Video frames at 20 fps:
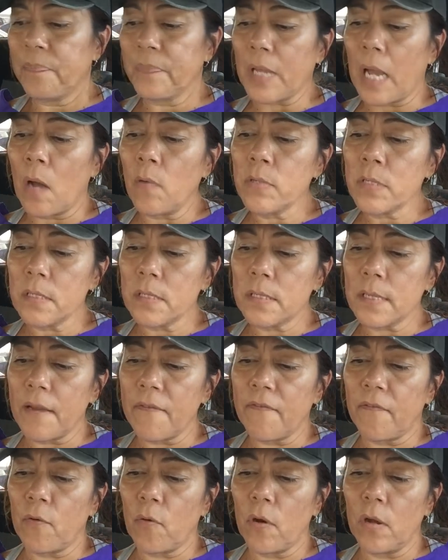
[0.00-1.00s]
I was going to say
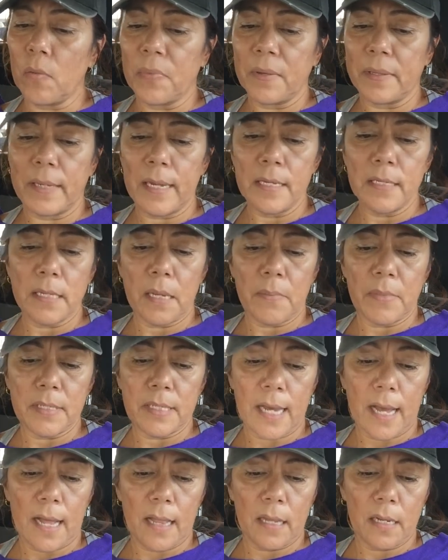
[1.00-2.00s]
foil, but they say
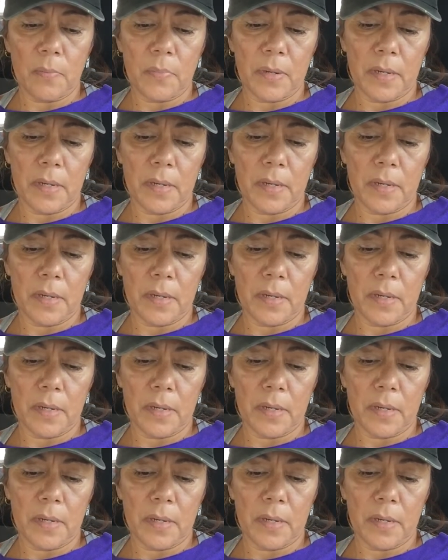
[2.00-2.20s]
metallic.